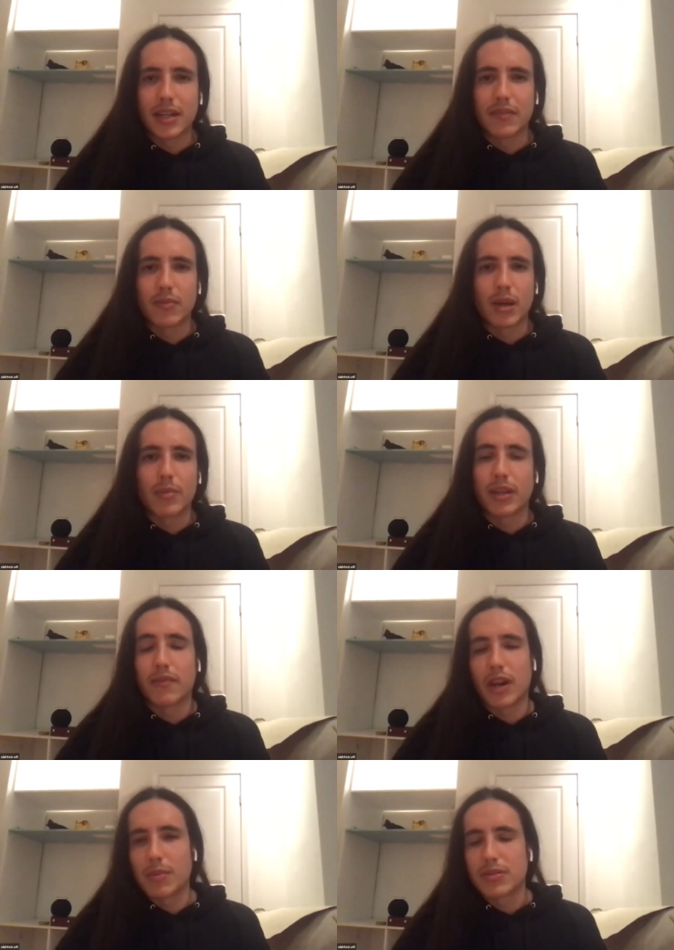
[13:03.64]
and even by big
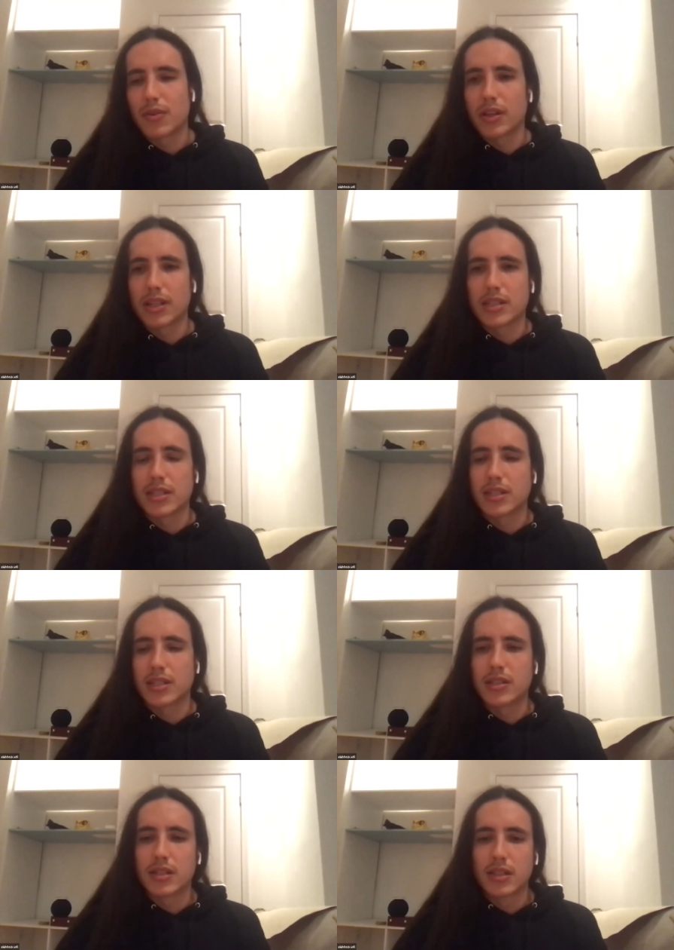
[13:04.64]
environmental
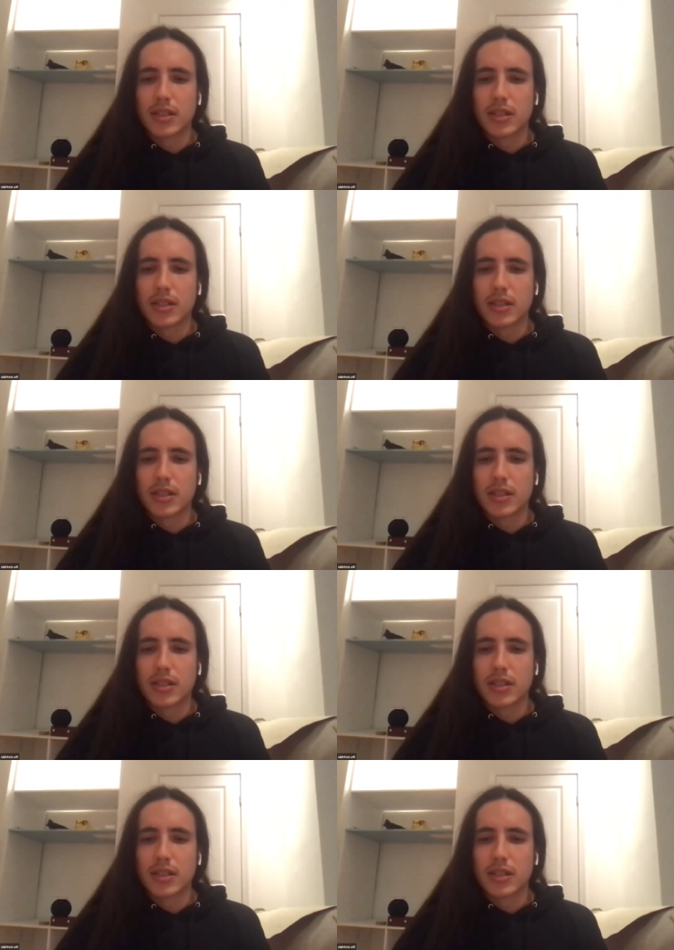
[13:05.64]
organizations.